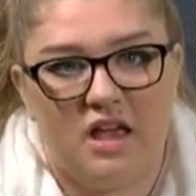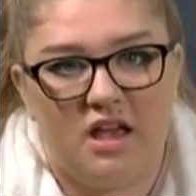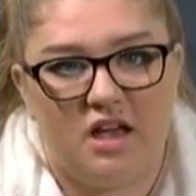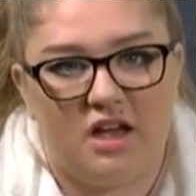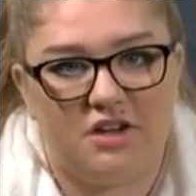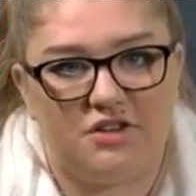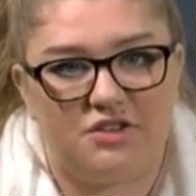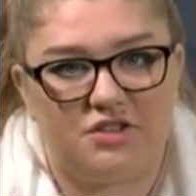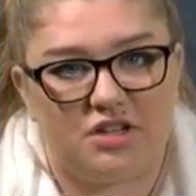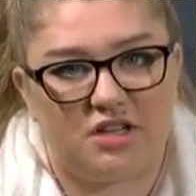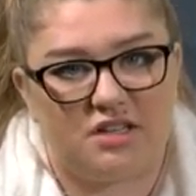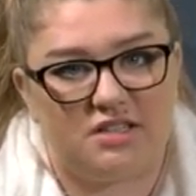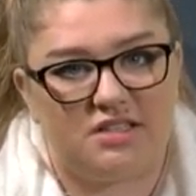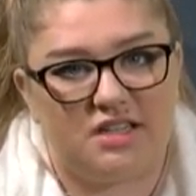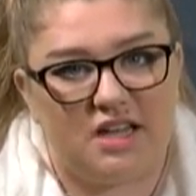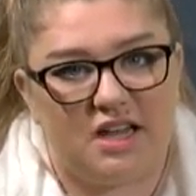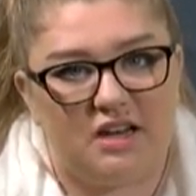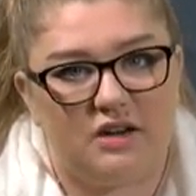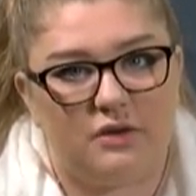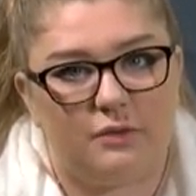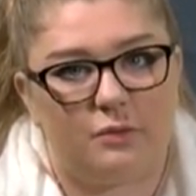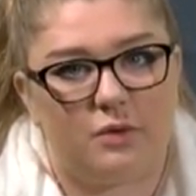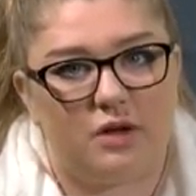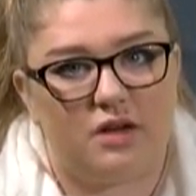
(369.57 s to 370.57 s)
Each
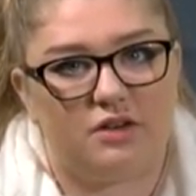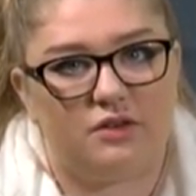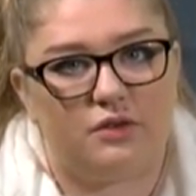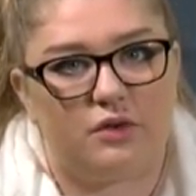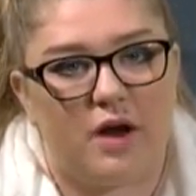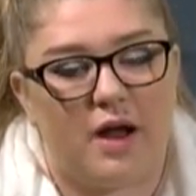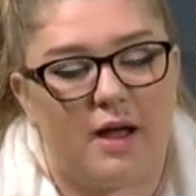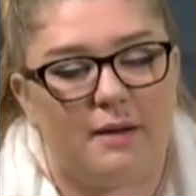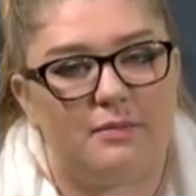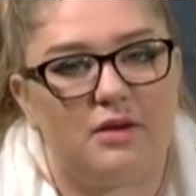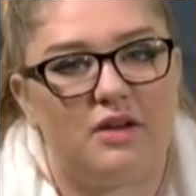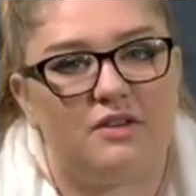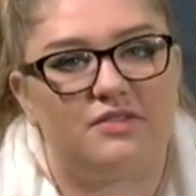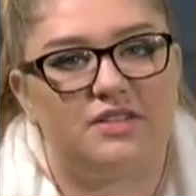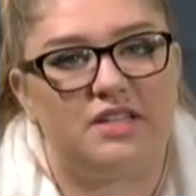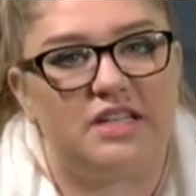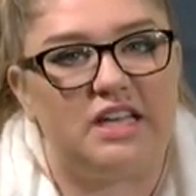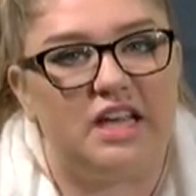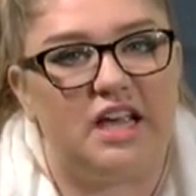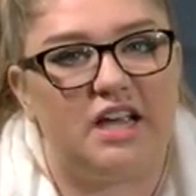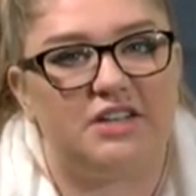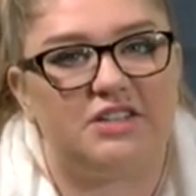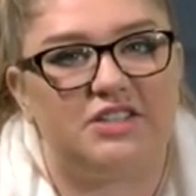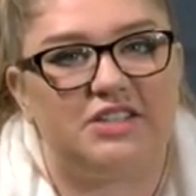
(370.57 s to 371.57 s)
contained one gram of
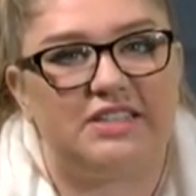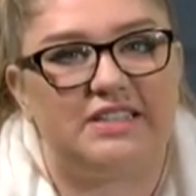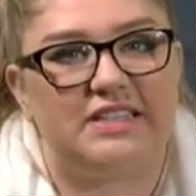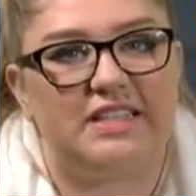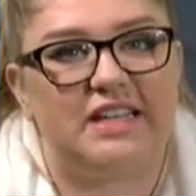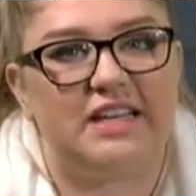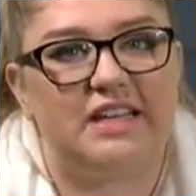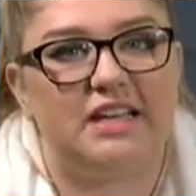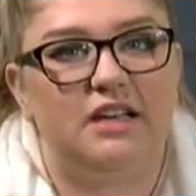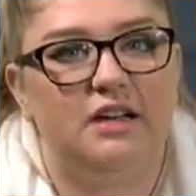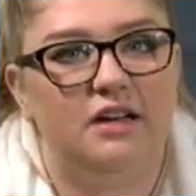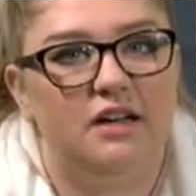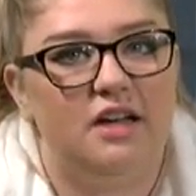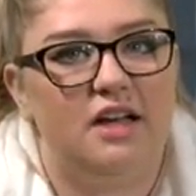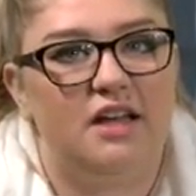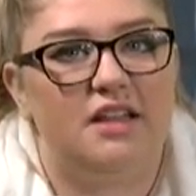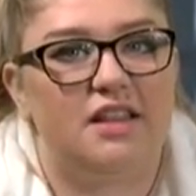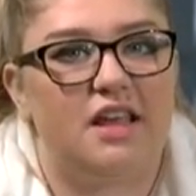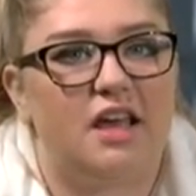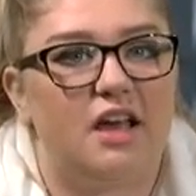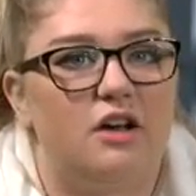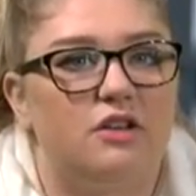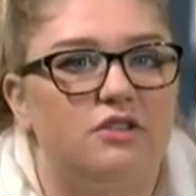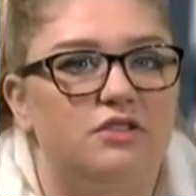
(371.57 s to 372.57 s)
THC,
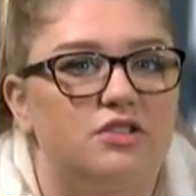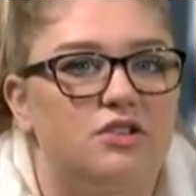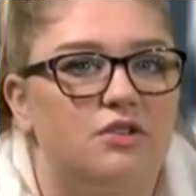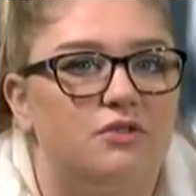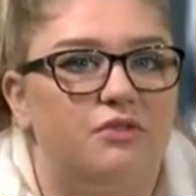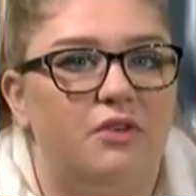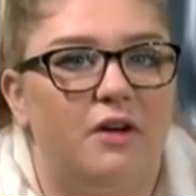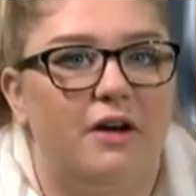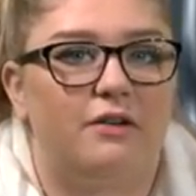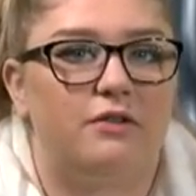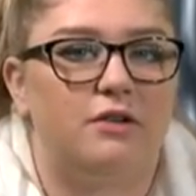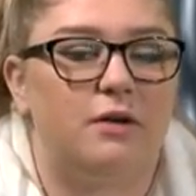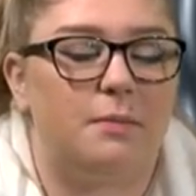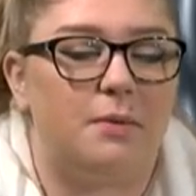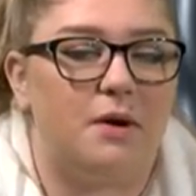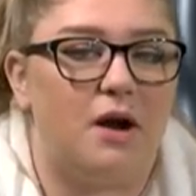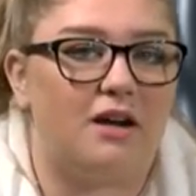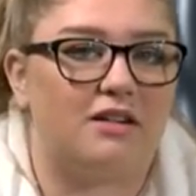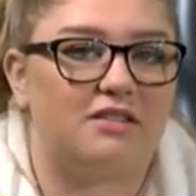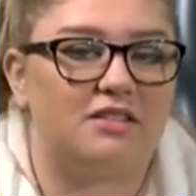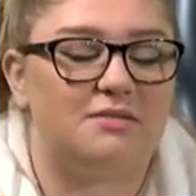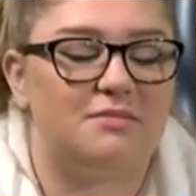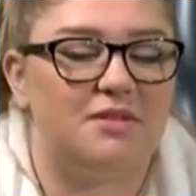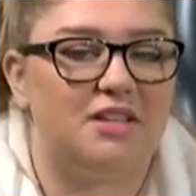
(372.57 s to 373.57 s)
and they also found
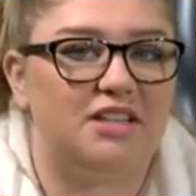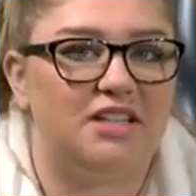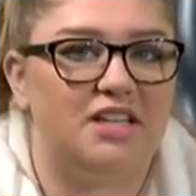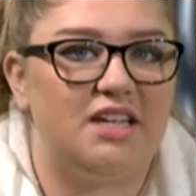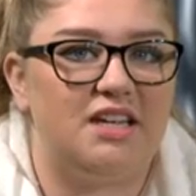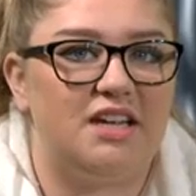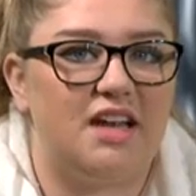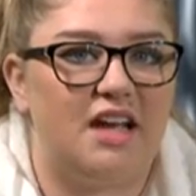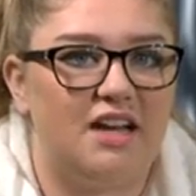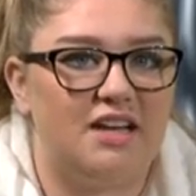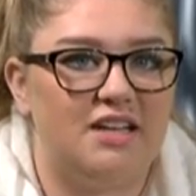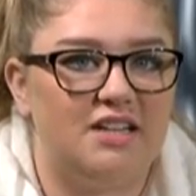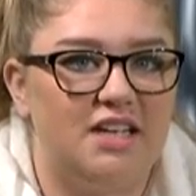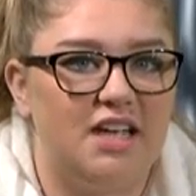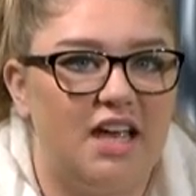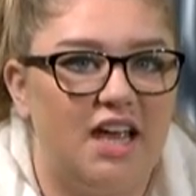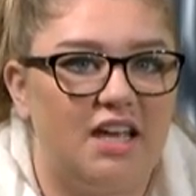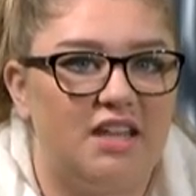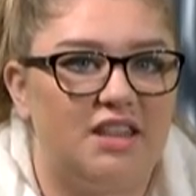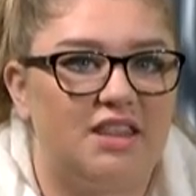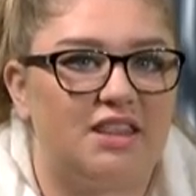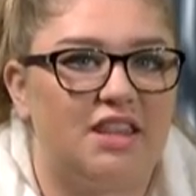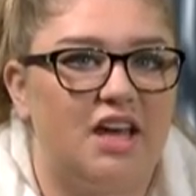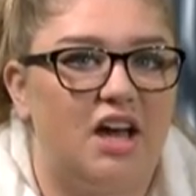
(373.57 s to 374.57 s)
approximately
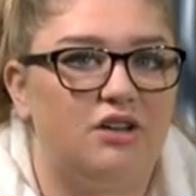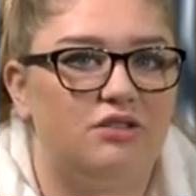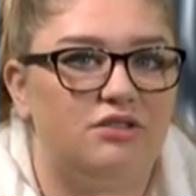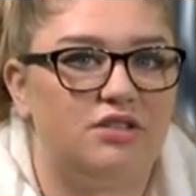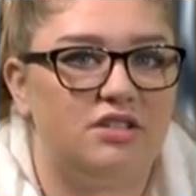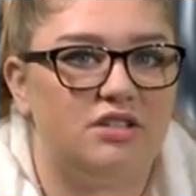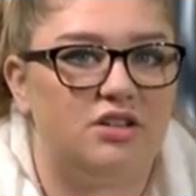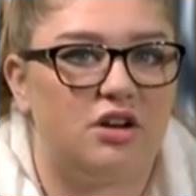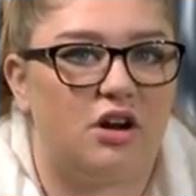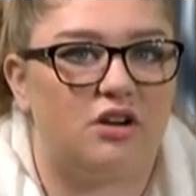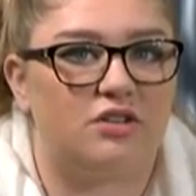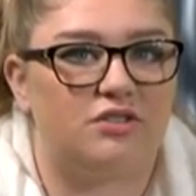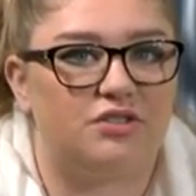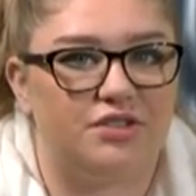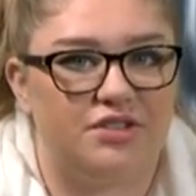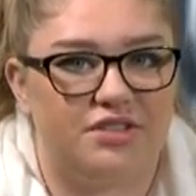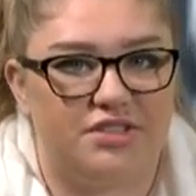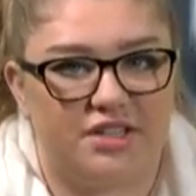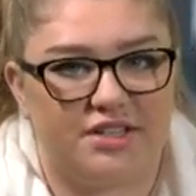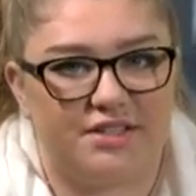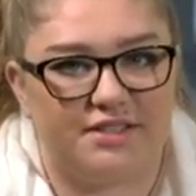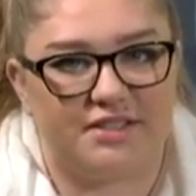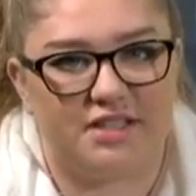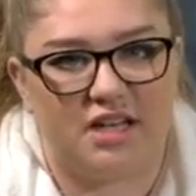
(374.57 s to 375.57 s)
98,000
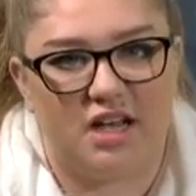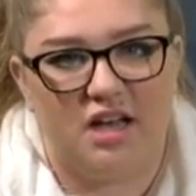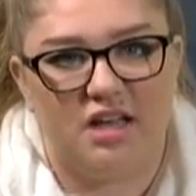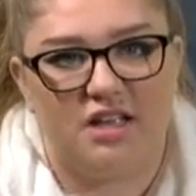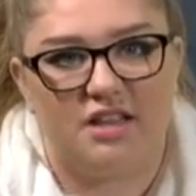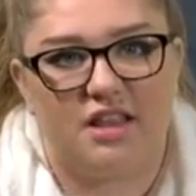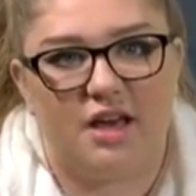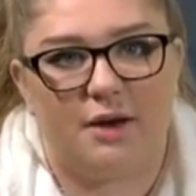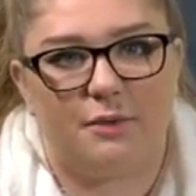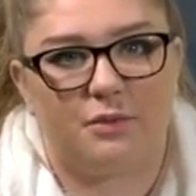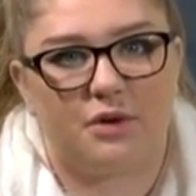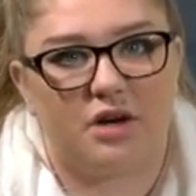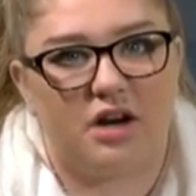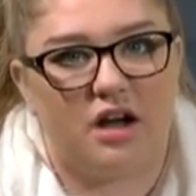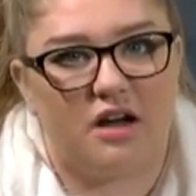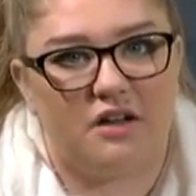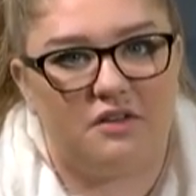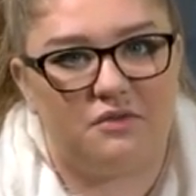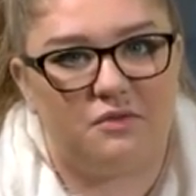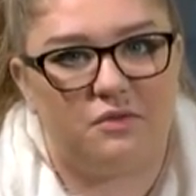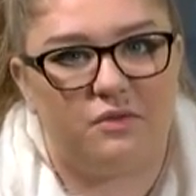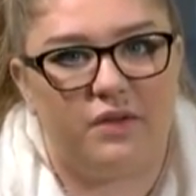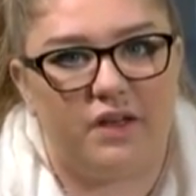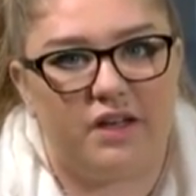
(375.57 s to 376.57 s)
cartridges that were
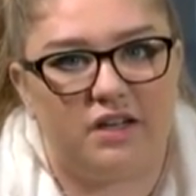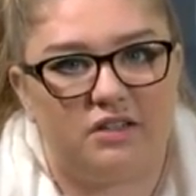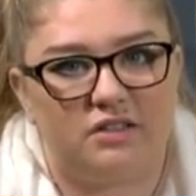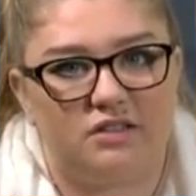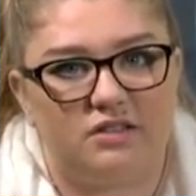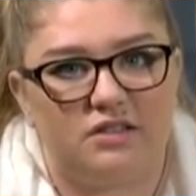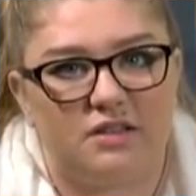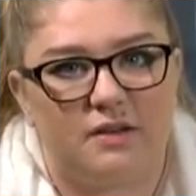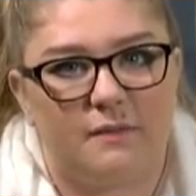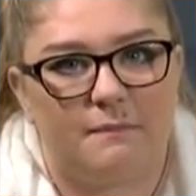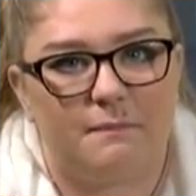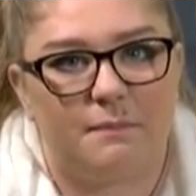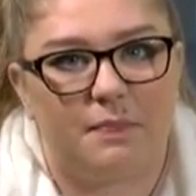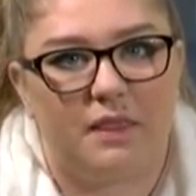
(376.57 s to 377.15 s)
unfilled.